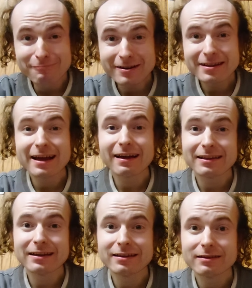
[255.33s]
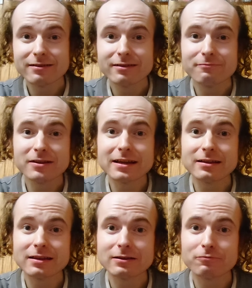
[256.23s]
But yeah,
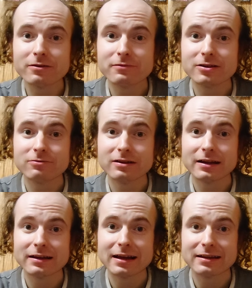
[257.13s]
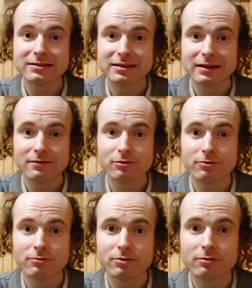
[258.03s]
that's pretty much what I gotta say
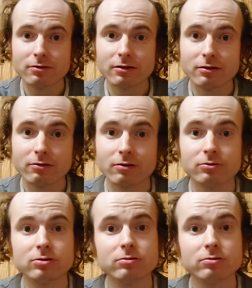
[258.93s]
through the girls.